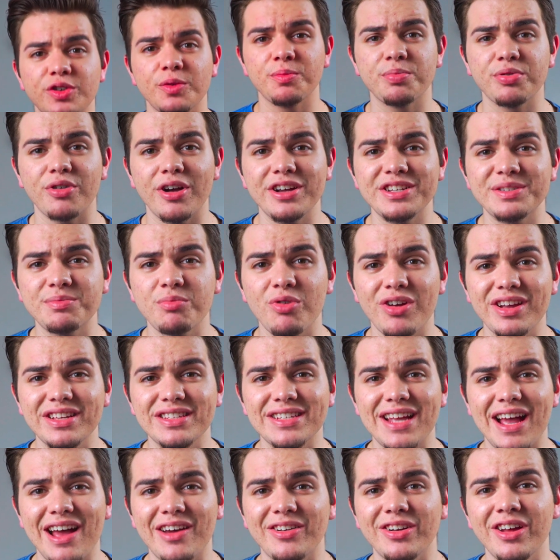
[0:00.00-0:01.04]
price
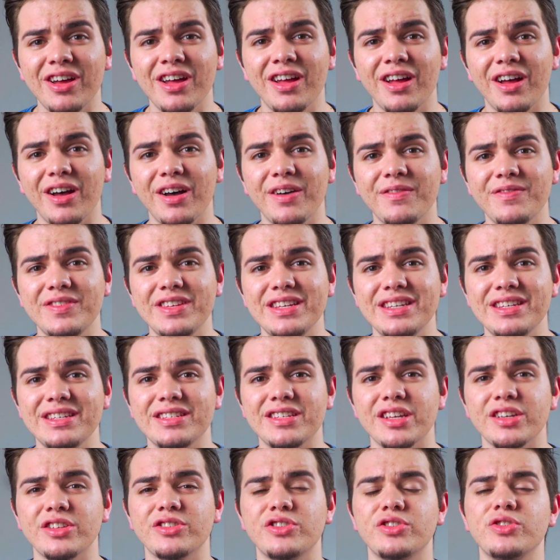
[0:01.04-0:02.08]
breakdown of
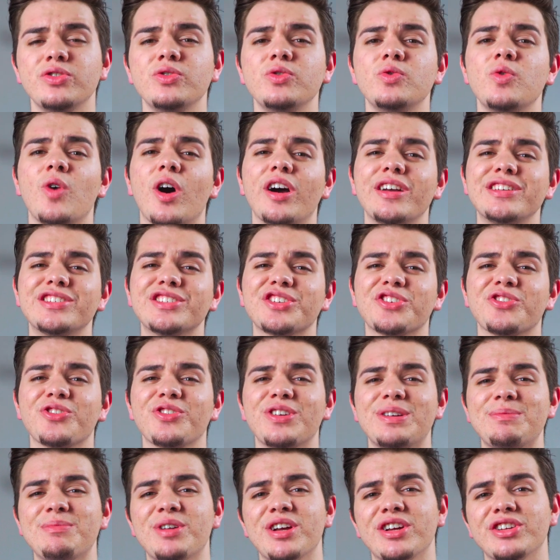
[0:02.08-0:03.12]
these 2 ice
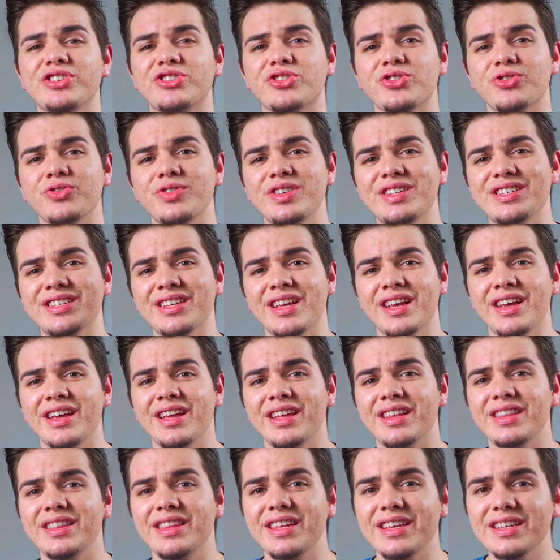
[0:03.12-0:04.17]
cream treats.
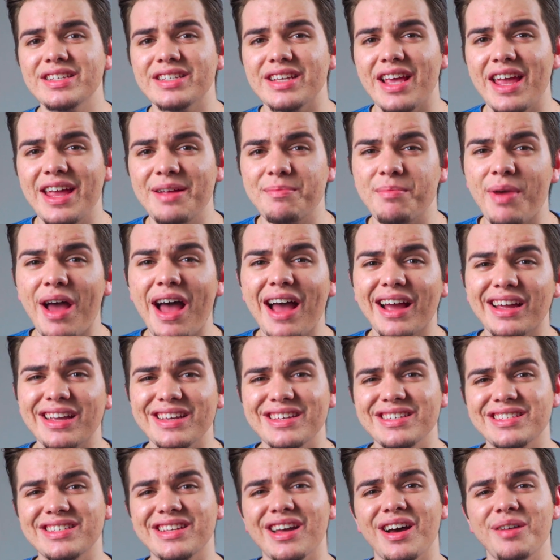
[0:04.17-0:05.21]
This 8-pack
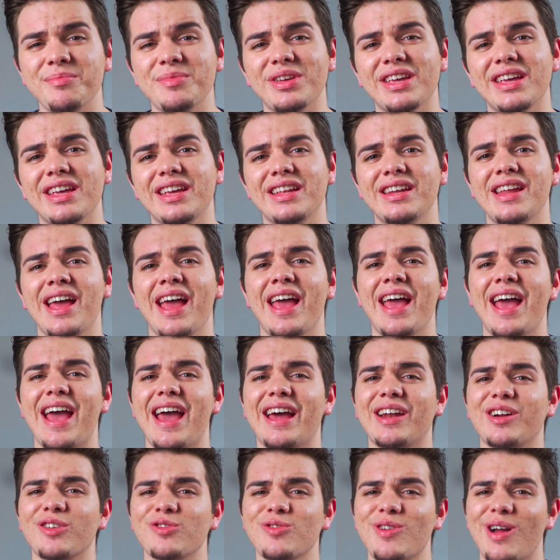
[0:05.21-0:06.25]
is coming in
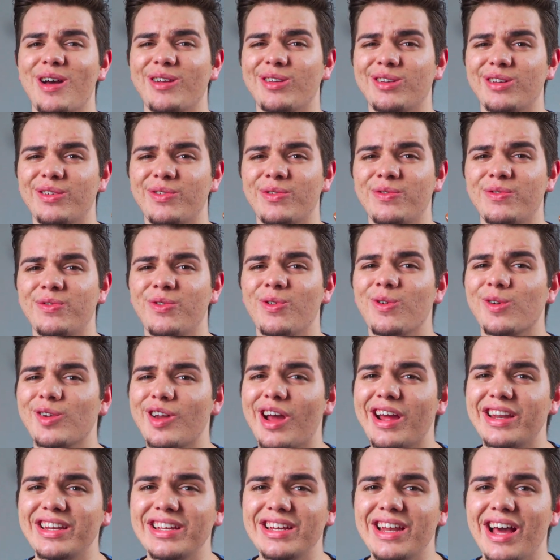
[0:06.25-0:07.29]
at around
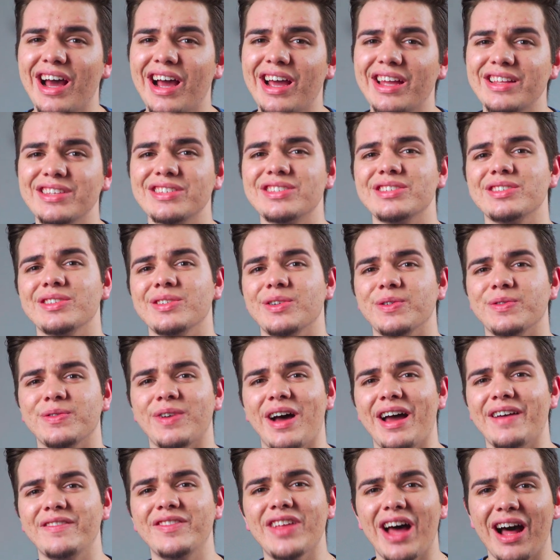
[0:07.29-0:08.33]
$4.99, so
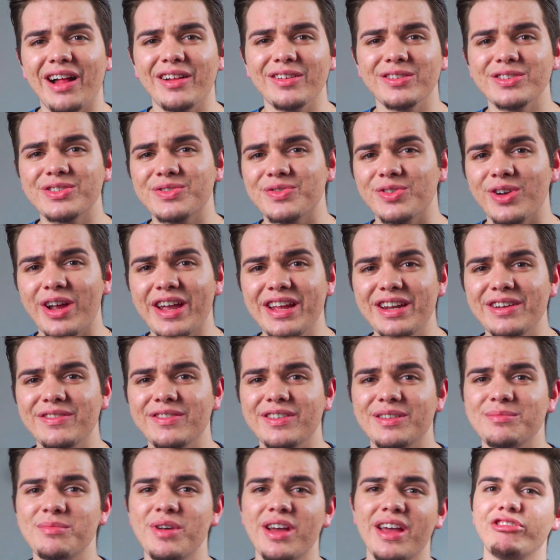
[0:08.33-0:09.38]
$5 for 8 of
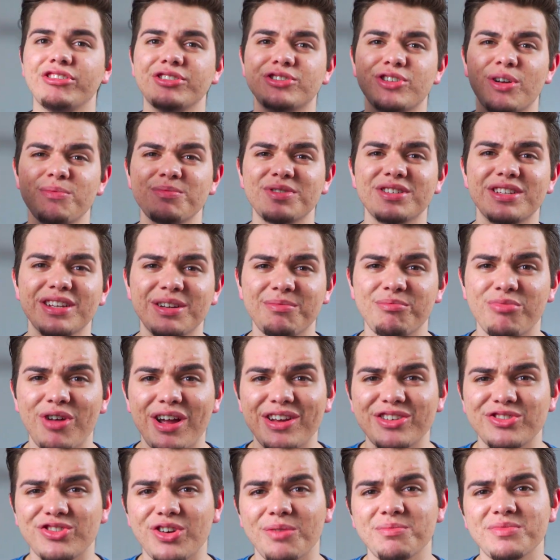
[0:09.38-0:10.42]
them. The Drumstick
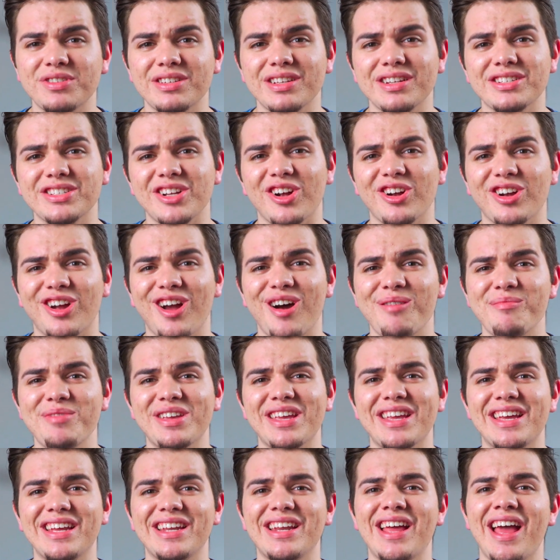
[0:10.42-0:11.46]
brand drumsticks are coming
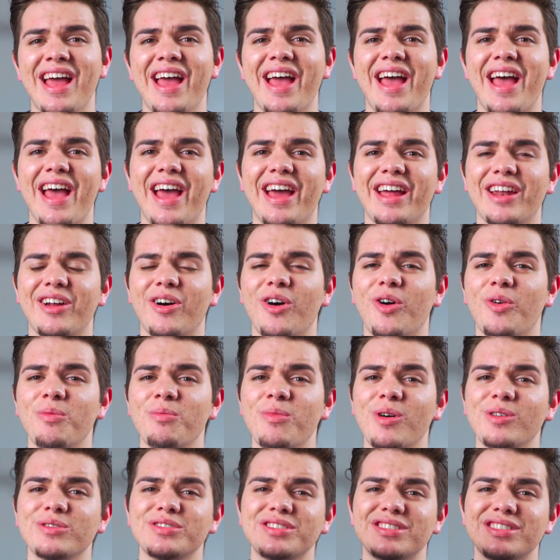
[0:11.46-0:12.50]
in at
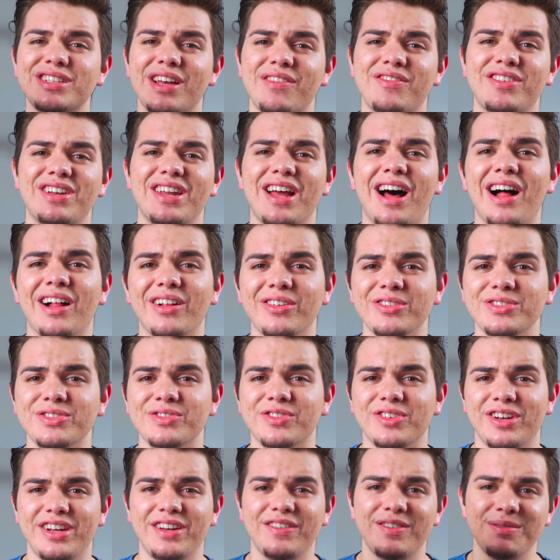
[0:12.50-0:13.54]
almost $7
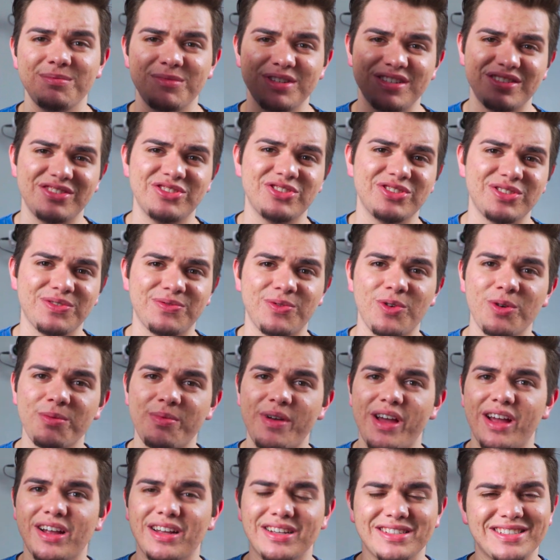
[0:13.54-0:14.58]
for 8 of them. This is just a
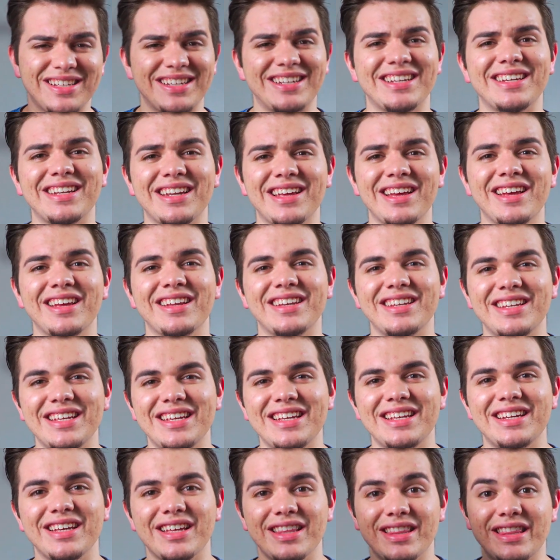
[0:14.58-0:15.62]
4-pack because I didn't
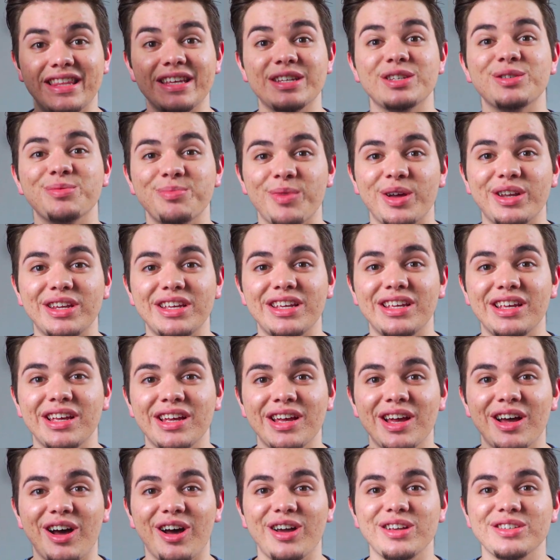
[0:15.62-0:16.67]
need this many
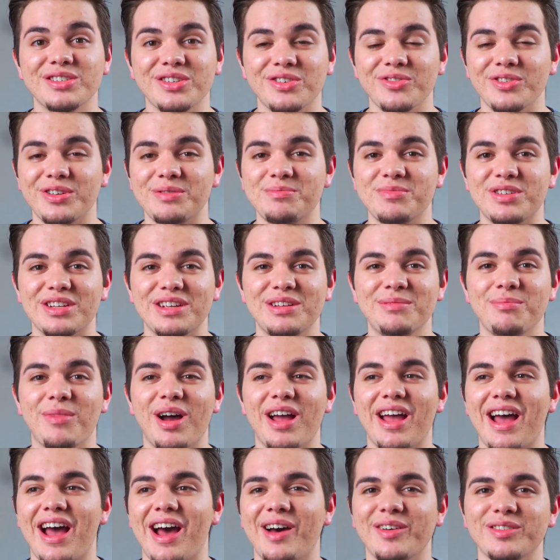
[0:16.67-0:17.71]
ice creams in my
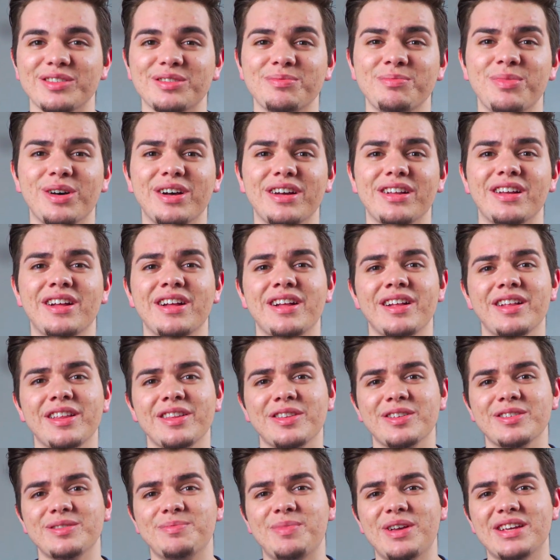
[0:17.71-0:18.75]
house, but
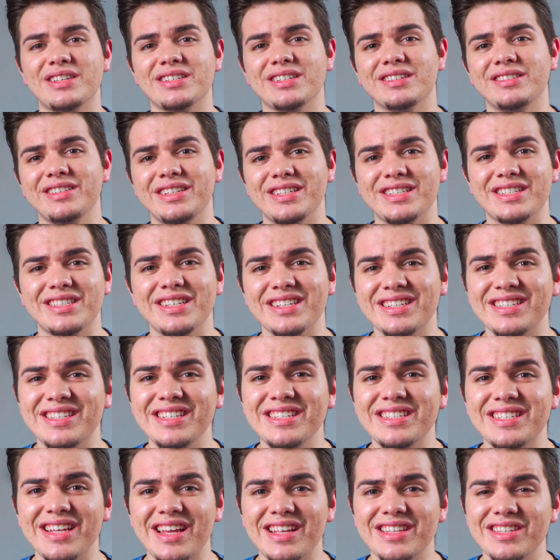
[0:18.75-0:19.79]
there's basically 60
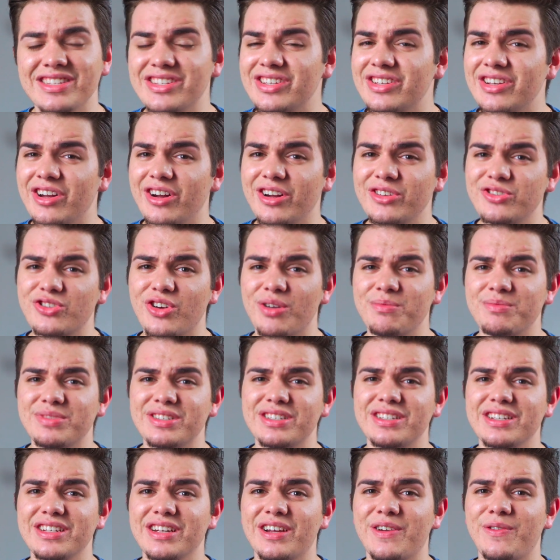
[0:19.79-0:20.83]
cents a
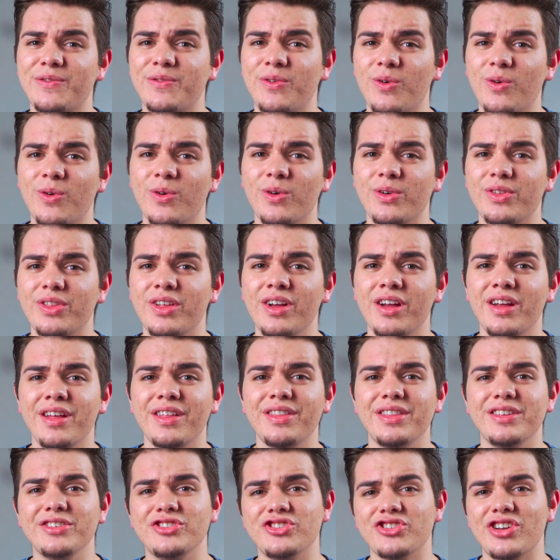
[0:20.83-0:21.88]
drumstick for
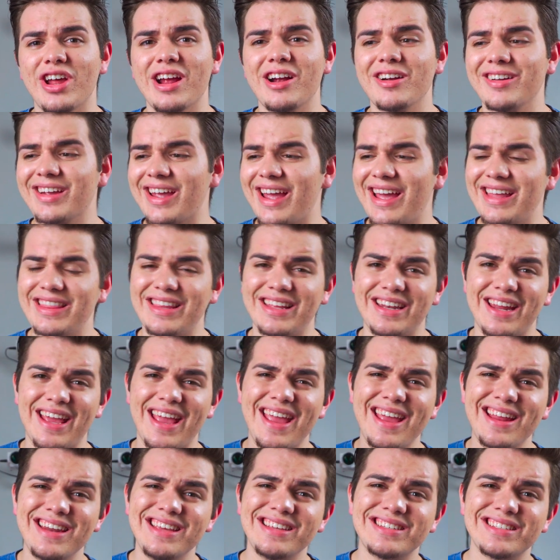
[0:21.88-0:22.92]
the generic and then
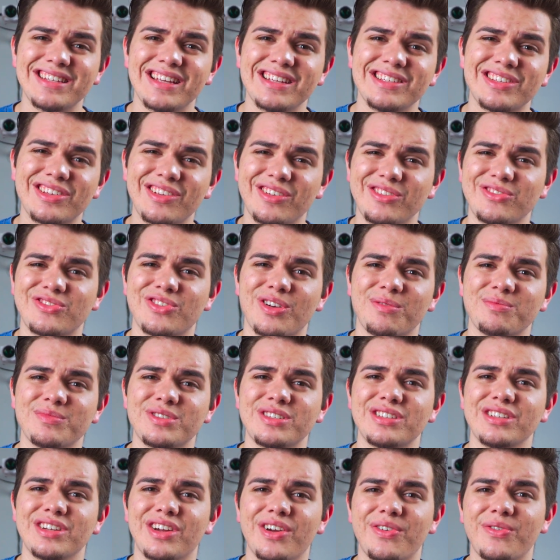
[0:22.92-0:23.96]
80 cents a
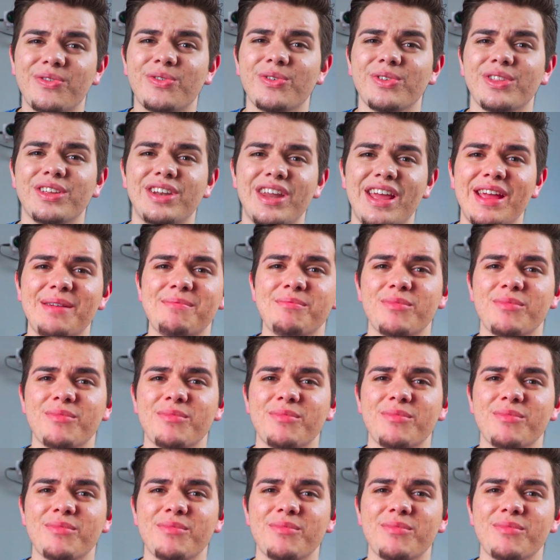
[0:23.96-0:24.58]
drumstick for the name